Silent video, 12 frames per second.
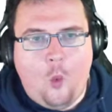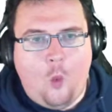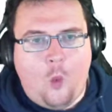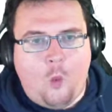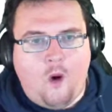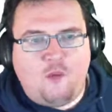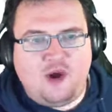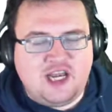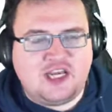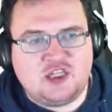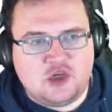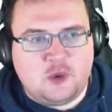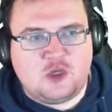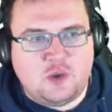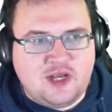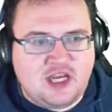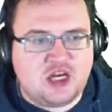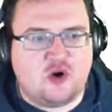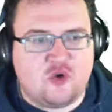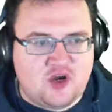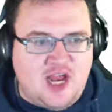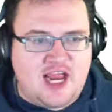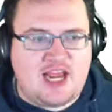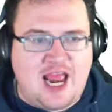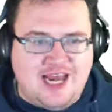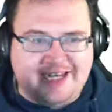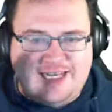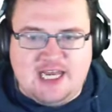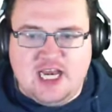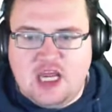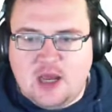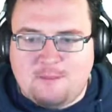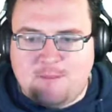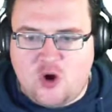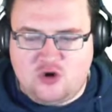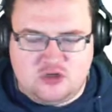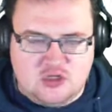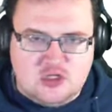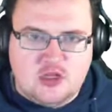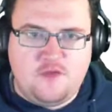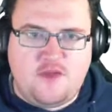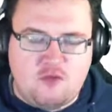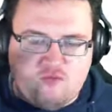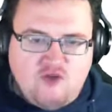what we need to do is we need to create a linear model that